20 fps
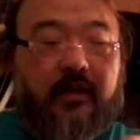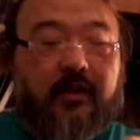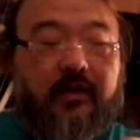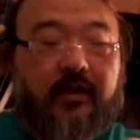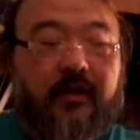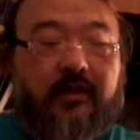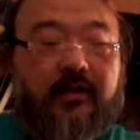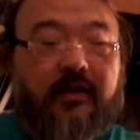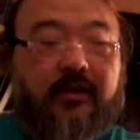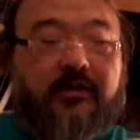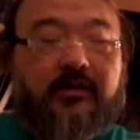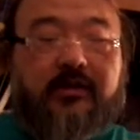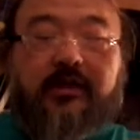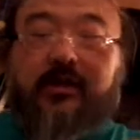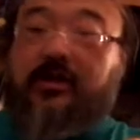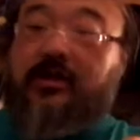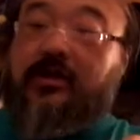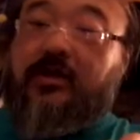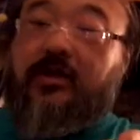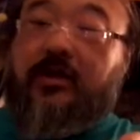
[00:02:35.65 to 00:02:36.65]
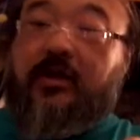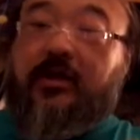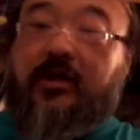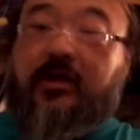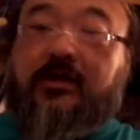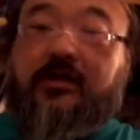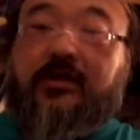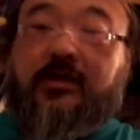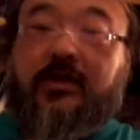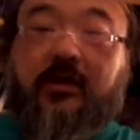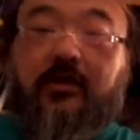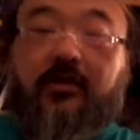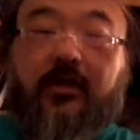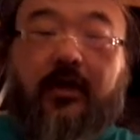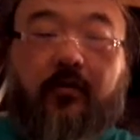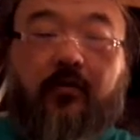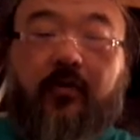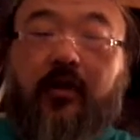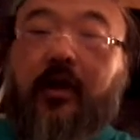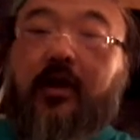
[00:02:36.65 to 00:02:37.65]
that doesn't necessarily seal
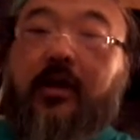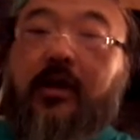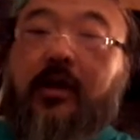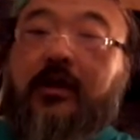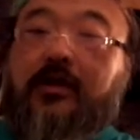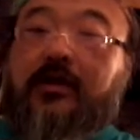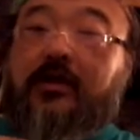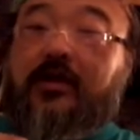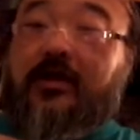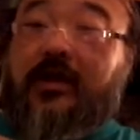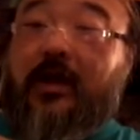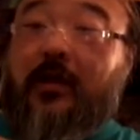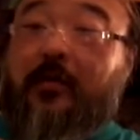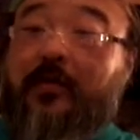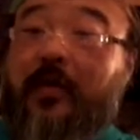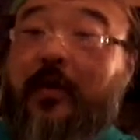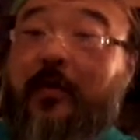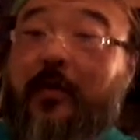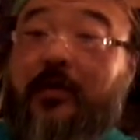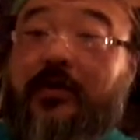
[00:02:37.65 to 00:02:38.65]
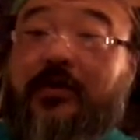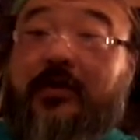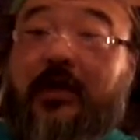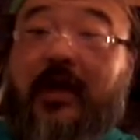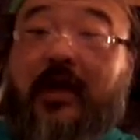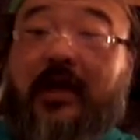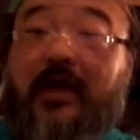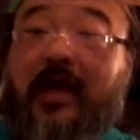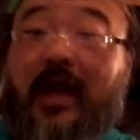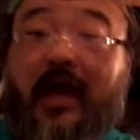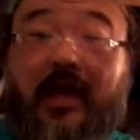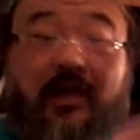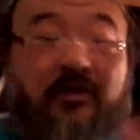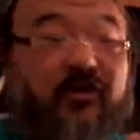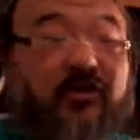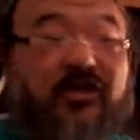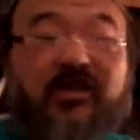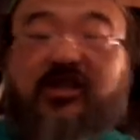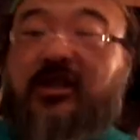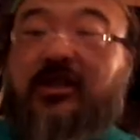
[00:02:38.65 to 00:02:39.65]
that well. So some people say to
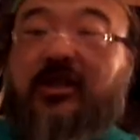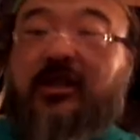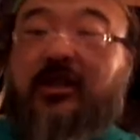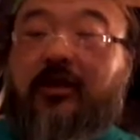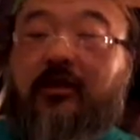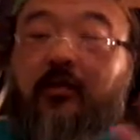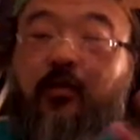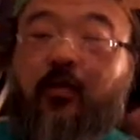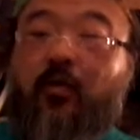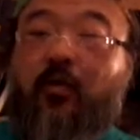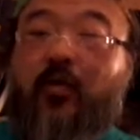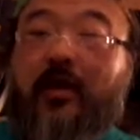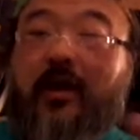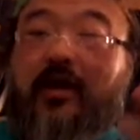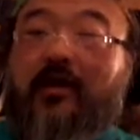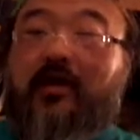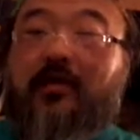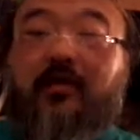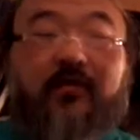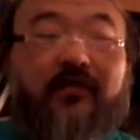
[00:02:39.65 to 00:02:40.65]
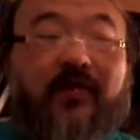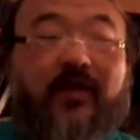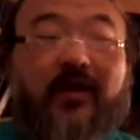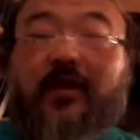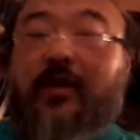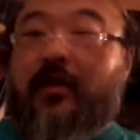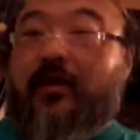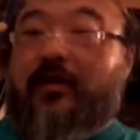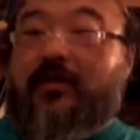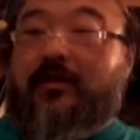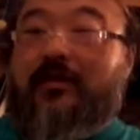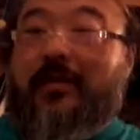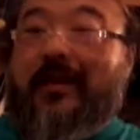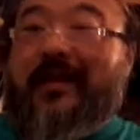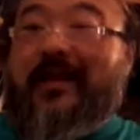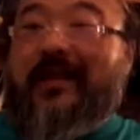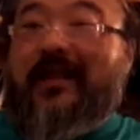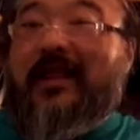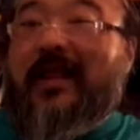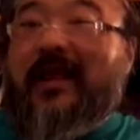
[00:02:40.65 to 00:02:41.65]
actually just wet your fingers by
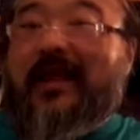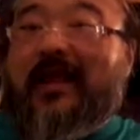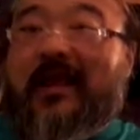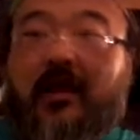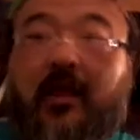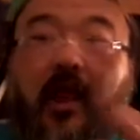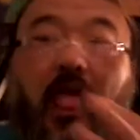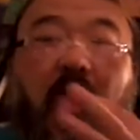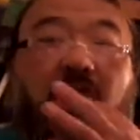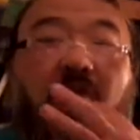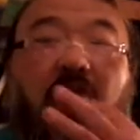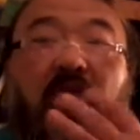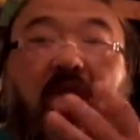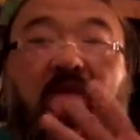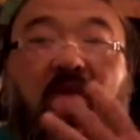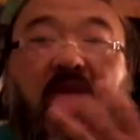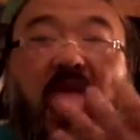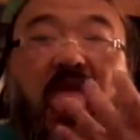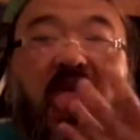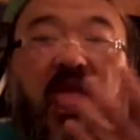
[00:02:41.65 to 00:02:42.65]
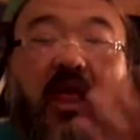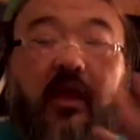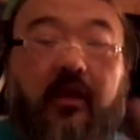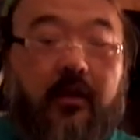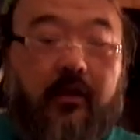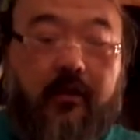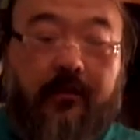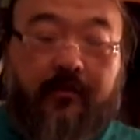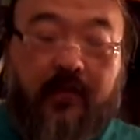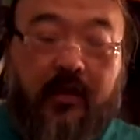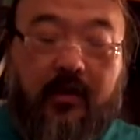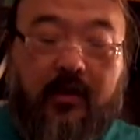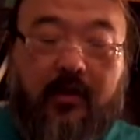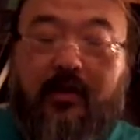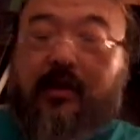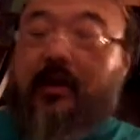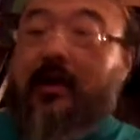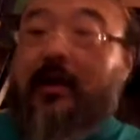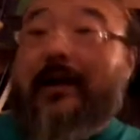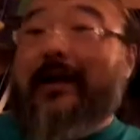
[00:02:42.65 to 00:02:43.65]
licking it. You know,
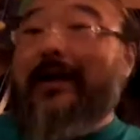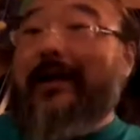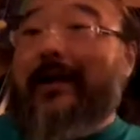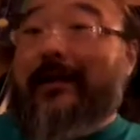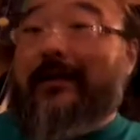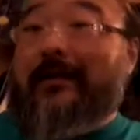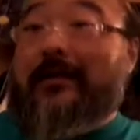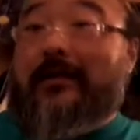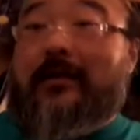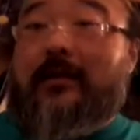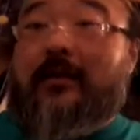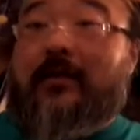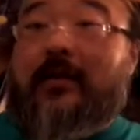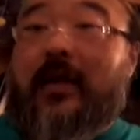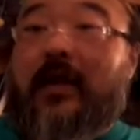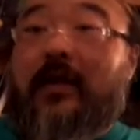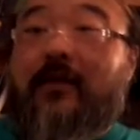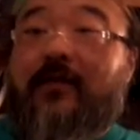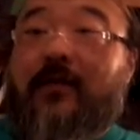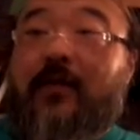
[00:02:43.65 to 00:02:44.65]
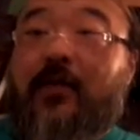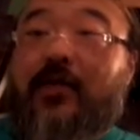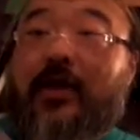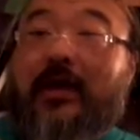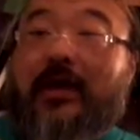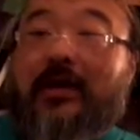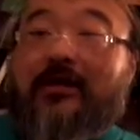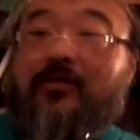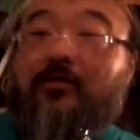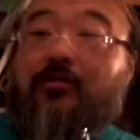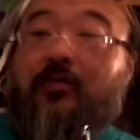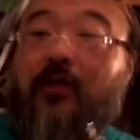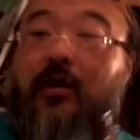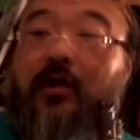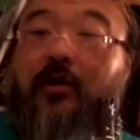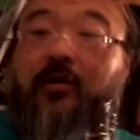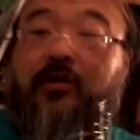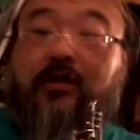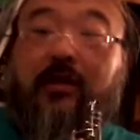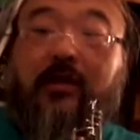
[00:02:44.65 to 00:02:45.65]
I don't know. If you think it's
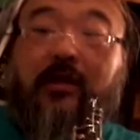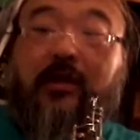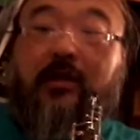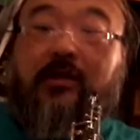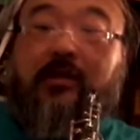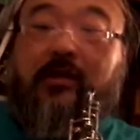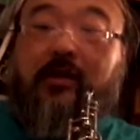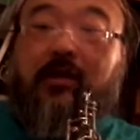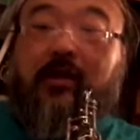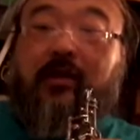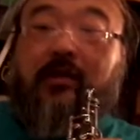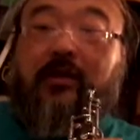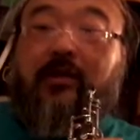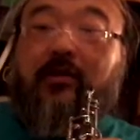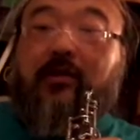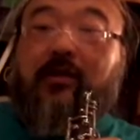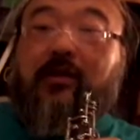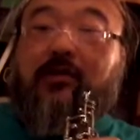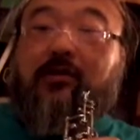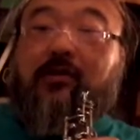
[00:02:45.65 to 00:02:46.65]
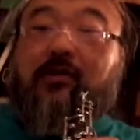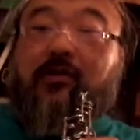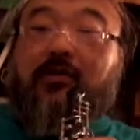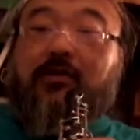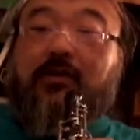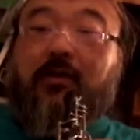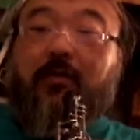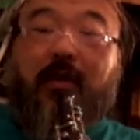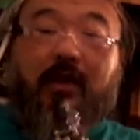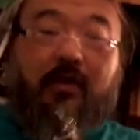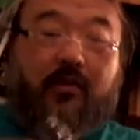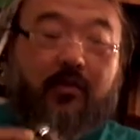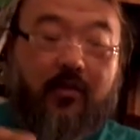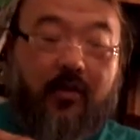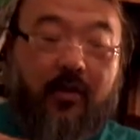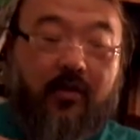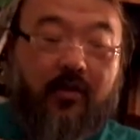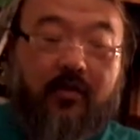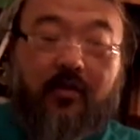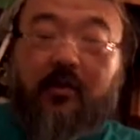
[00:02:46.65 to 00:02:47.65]
gross, then you can use some other
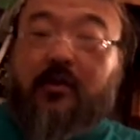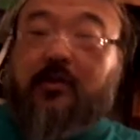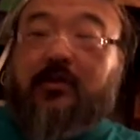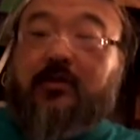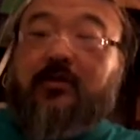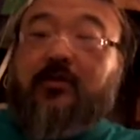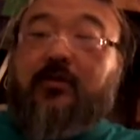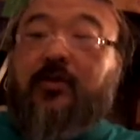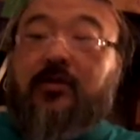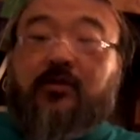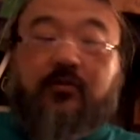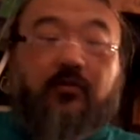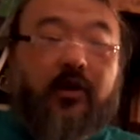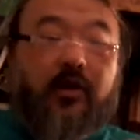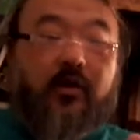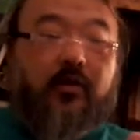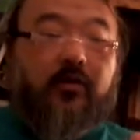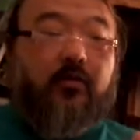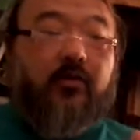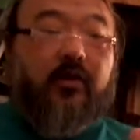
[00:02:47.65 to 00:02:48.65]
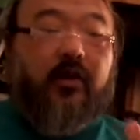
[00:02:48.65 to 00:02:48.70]
method. You just use water or